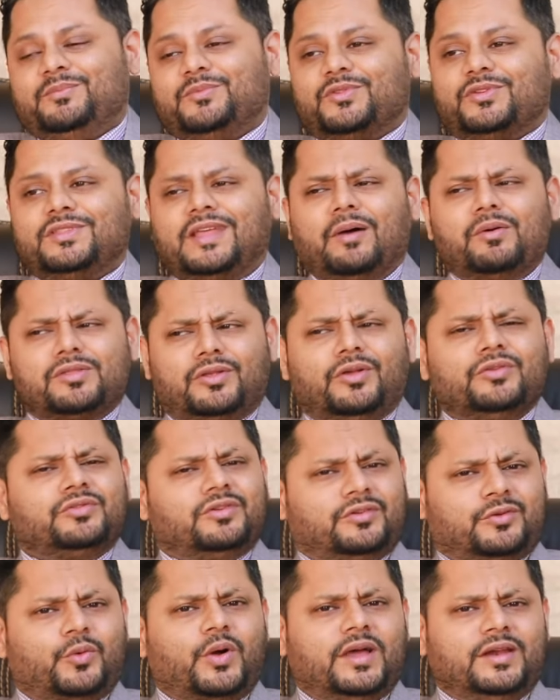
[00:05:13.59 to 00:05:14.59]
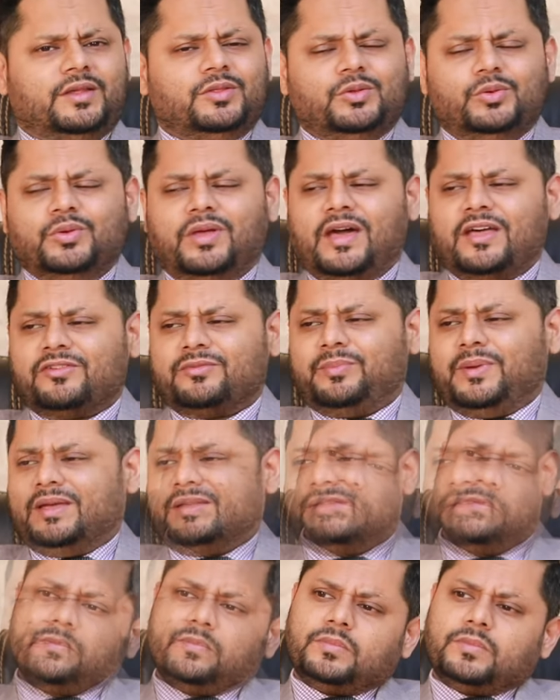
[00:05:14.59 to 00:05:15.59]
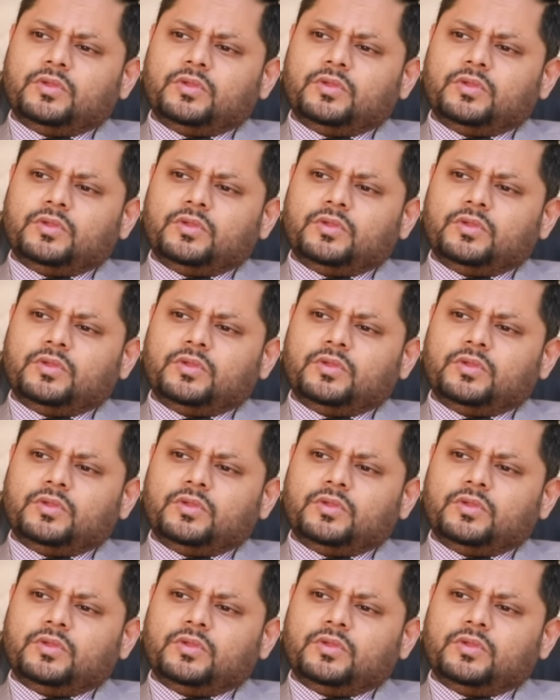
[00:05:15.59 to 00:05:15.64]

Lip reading: So that was also quite a new aspect.